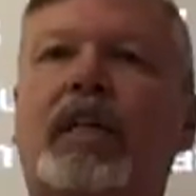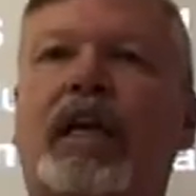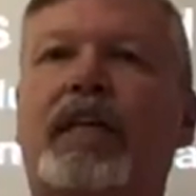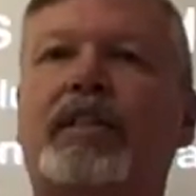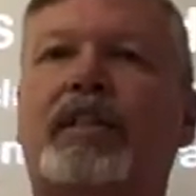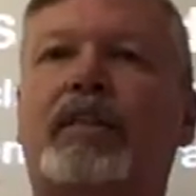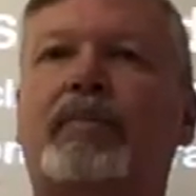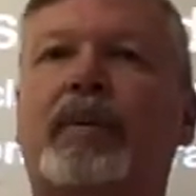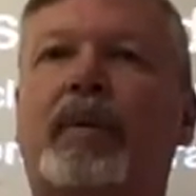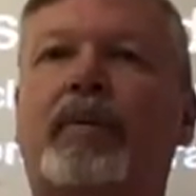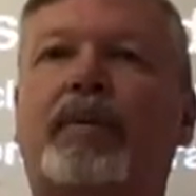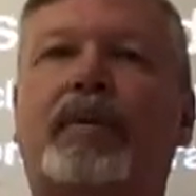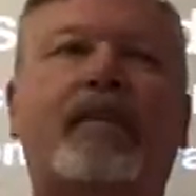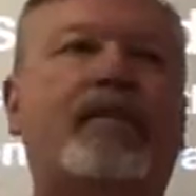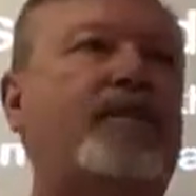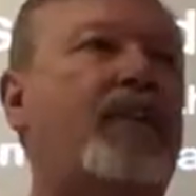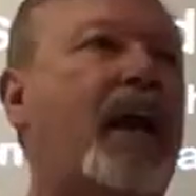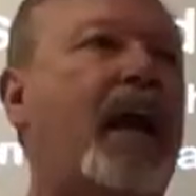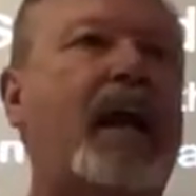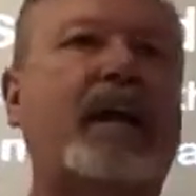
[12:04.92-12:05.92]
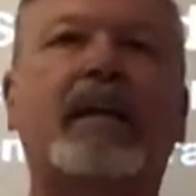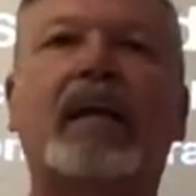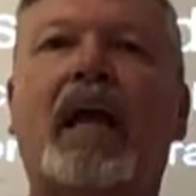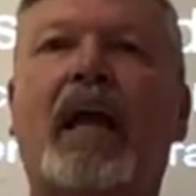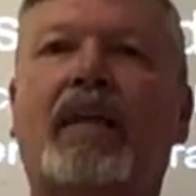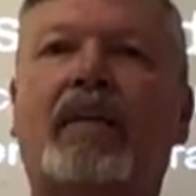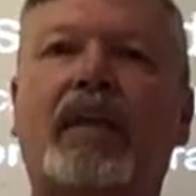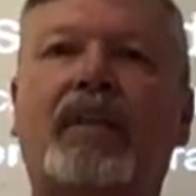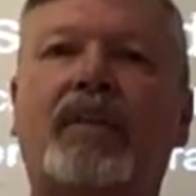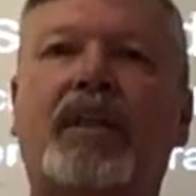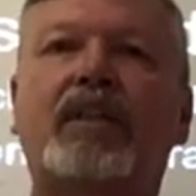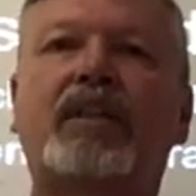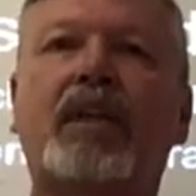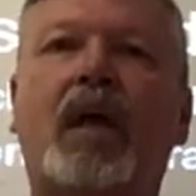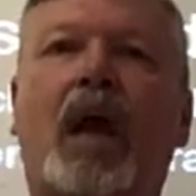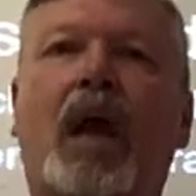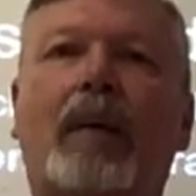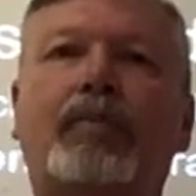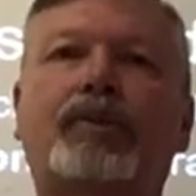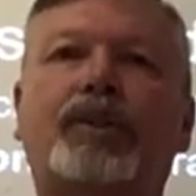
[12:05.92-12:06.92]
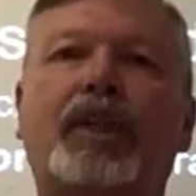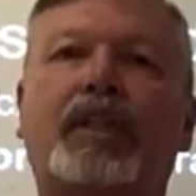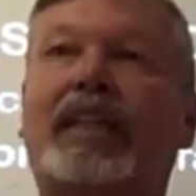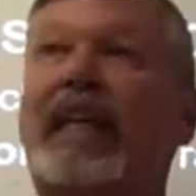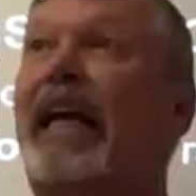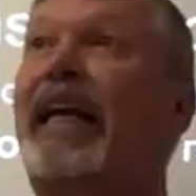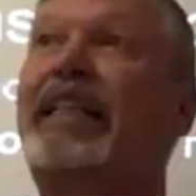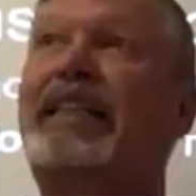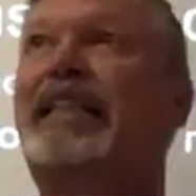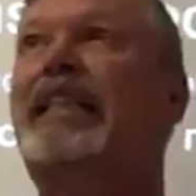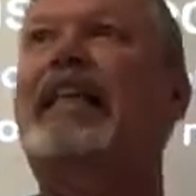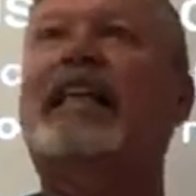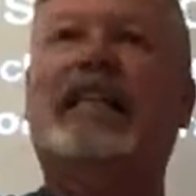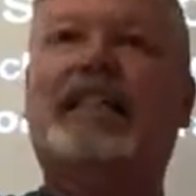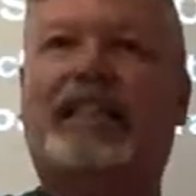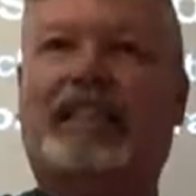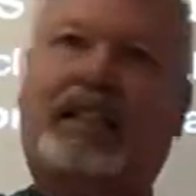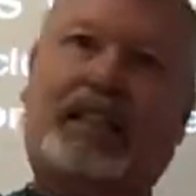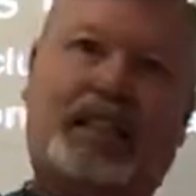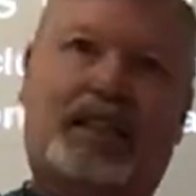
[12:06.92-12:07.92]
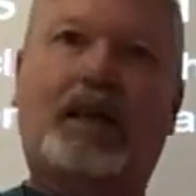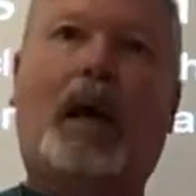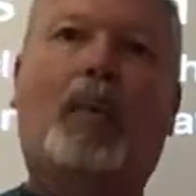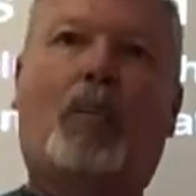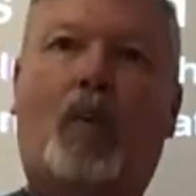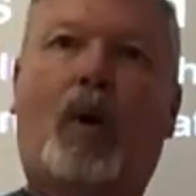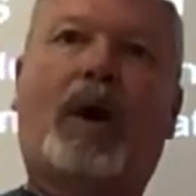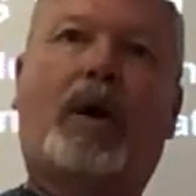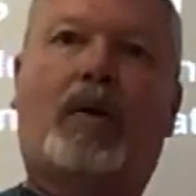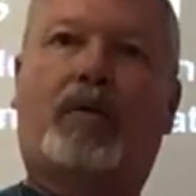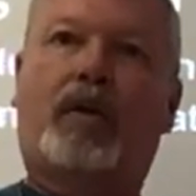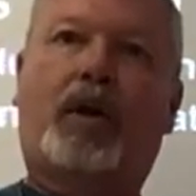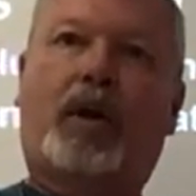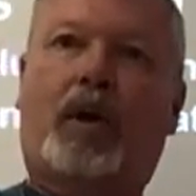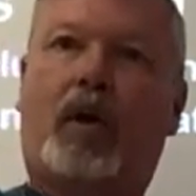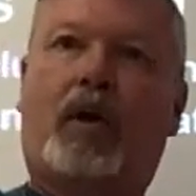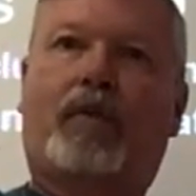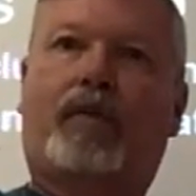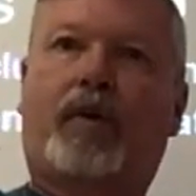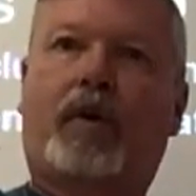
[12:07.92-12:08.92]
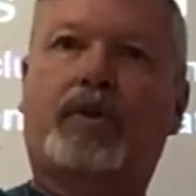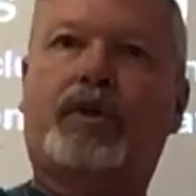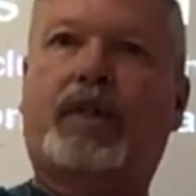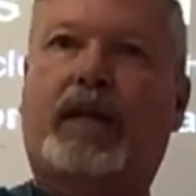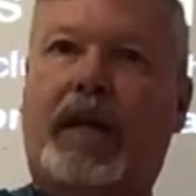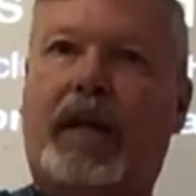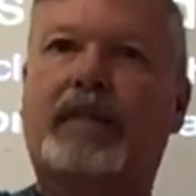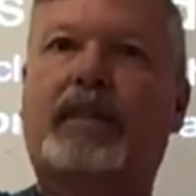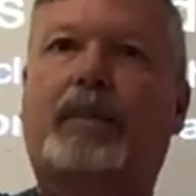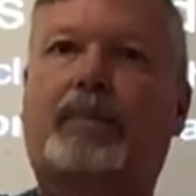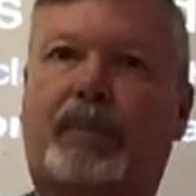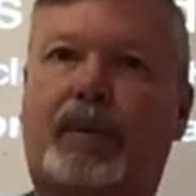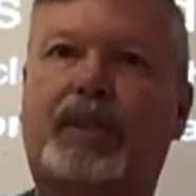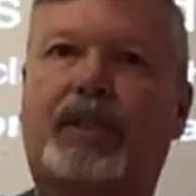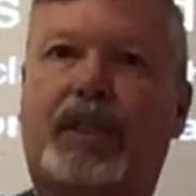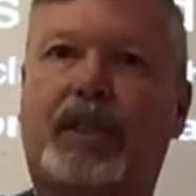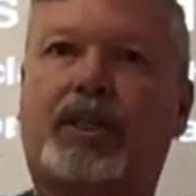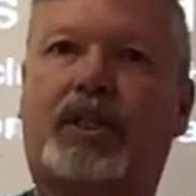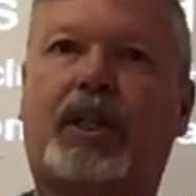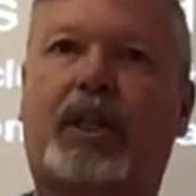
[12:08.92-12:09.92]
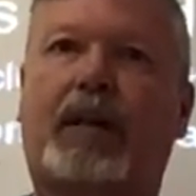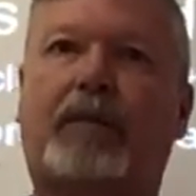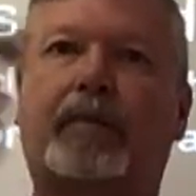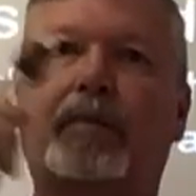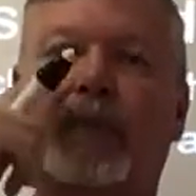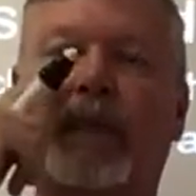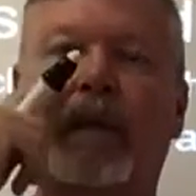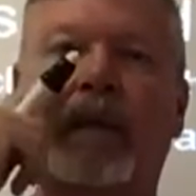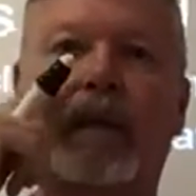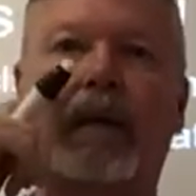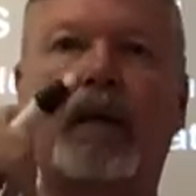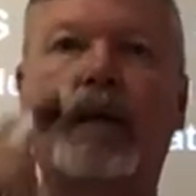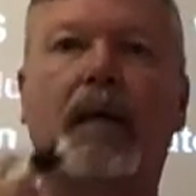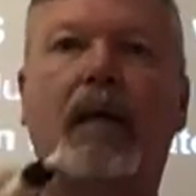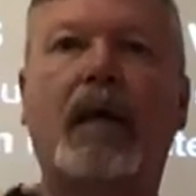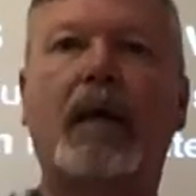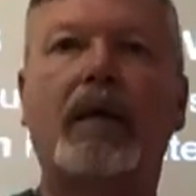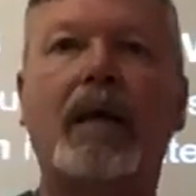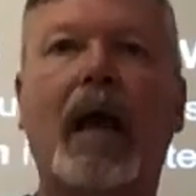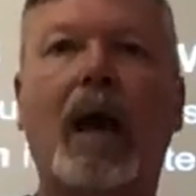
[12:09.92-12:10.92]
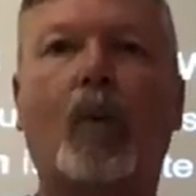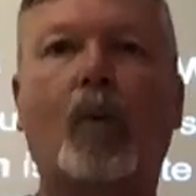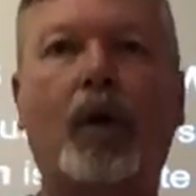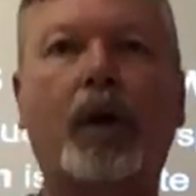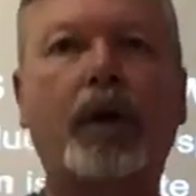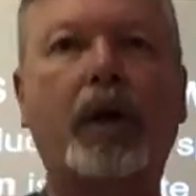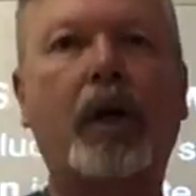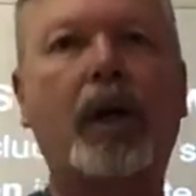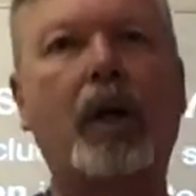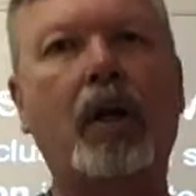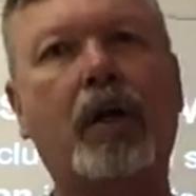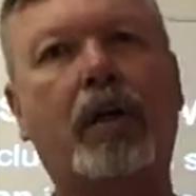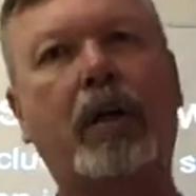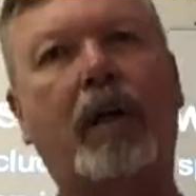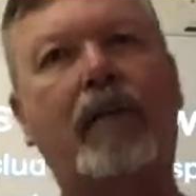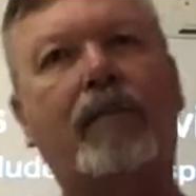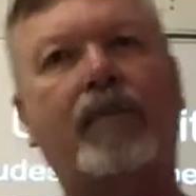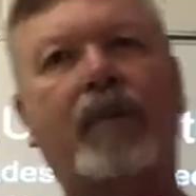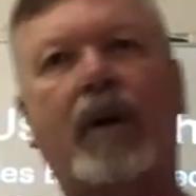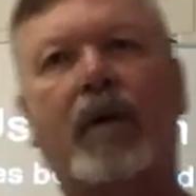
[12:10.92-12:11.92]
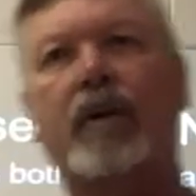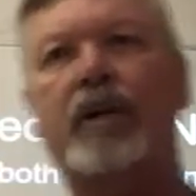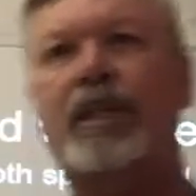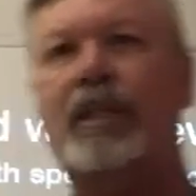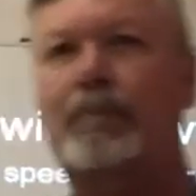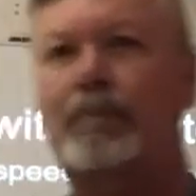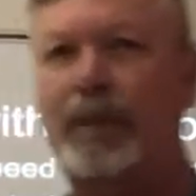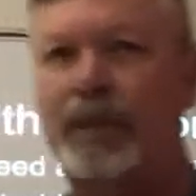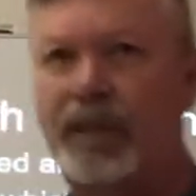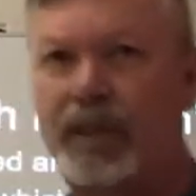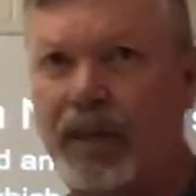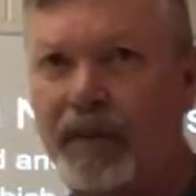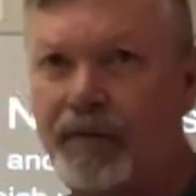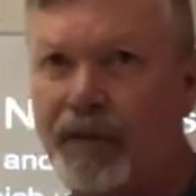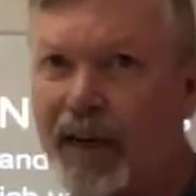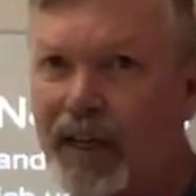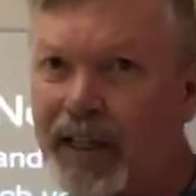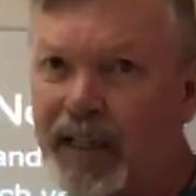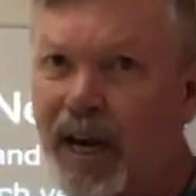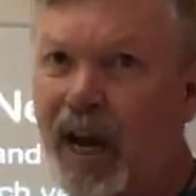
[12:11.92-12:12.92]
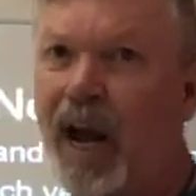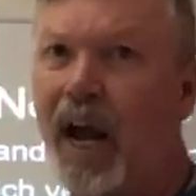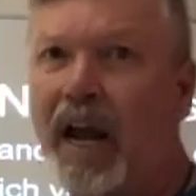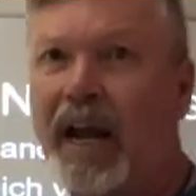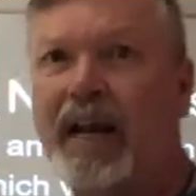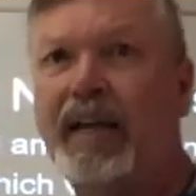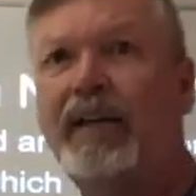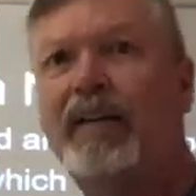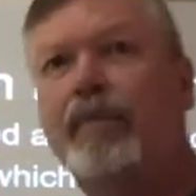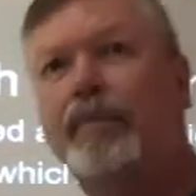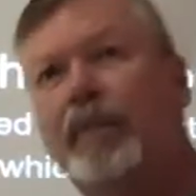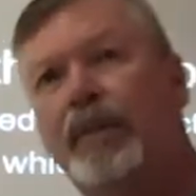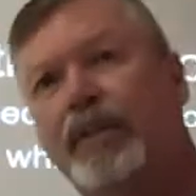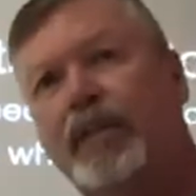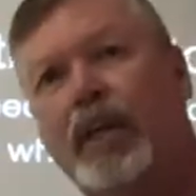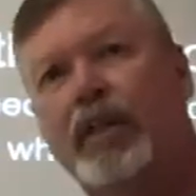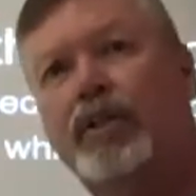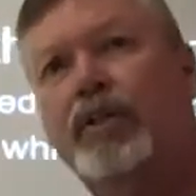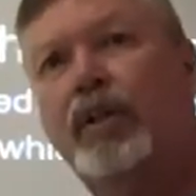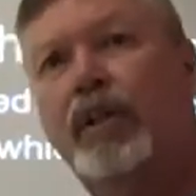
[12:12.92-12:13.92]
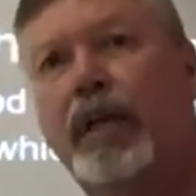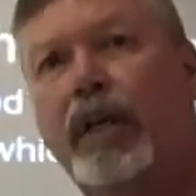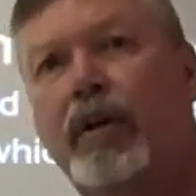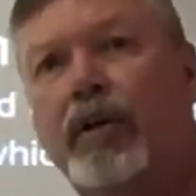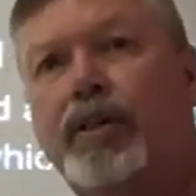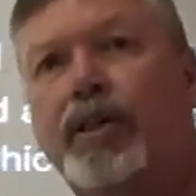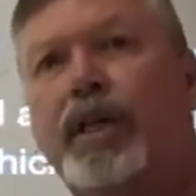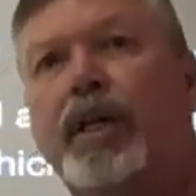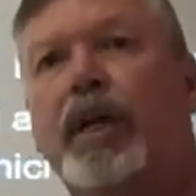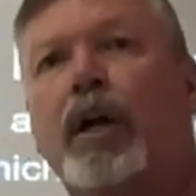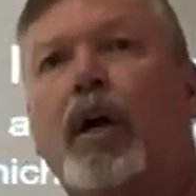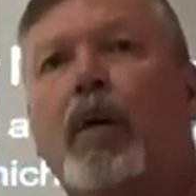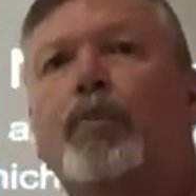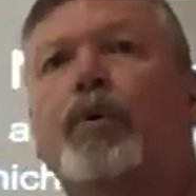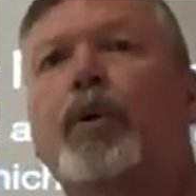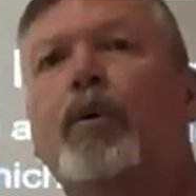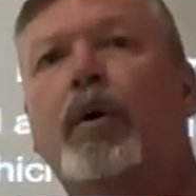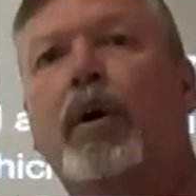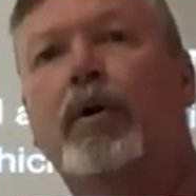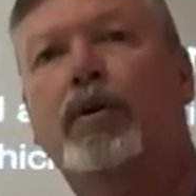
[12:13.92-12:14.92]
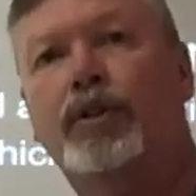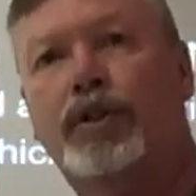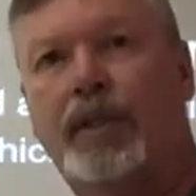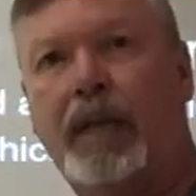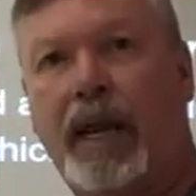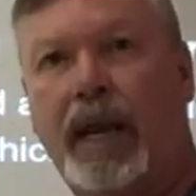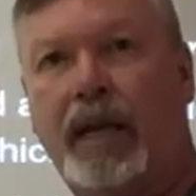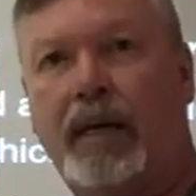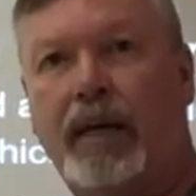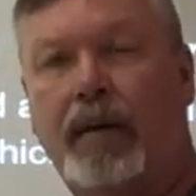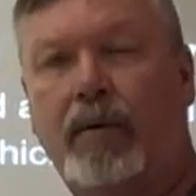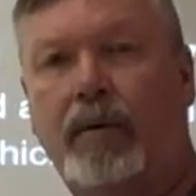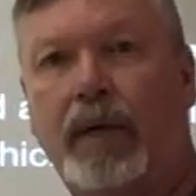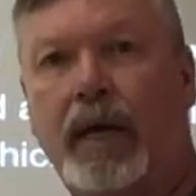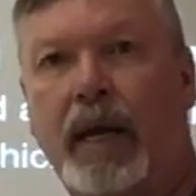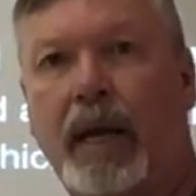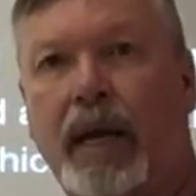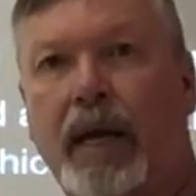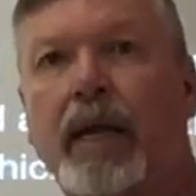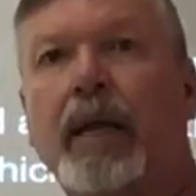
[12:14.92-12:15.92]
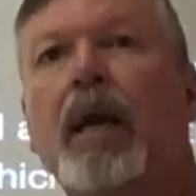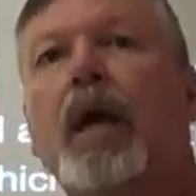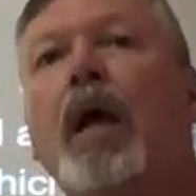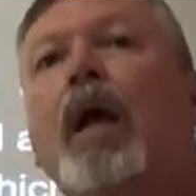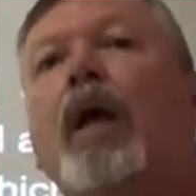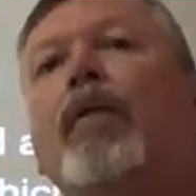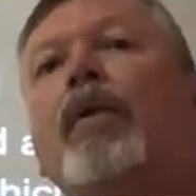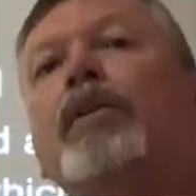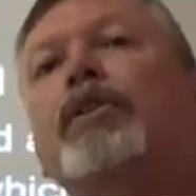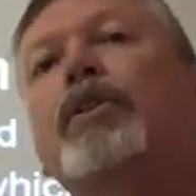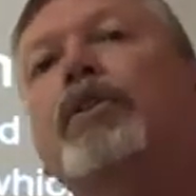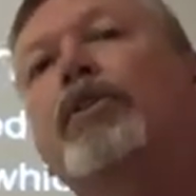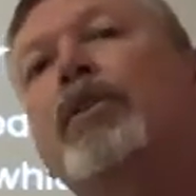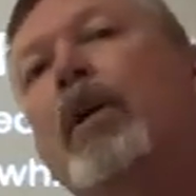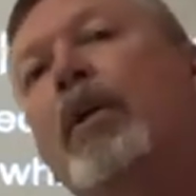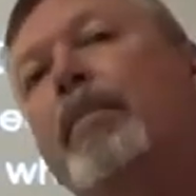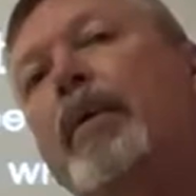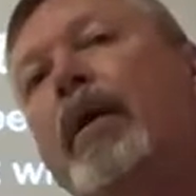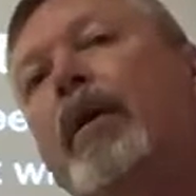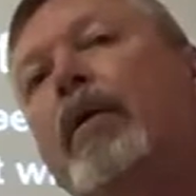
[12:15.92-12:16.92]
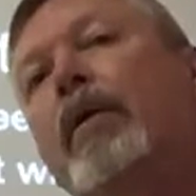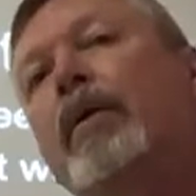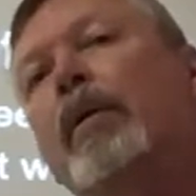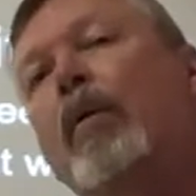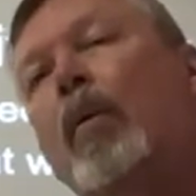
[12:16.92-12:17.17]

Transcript: has to do with the fact that this object exists somewhere in the universe and has a position. Now, we're going to look at a very specific kind of potential energy to help you understand it, okay? This is going to be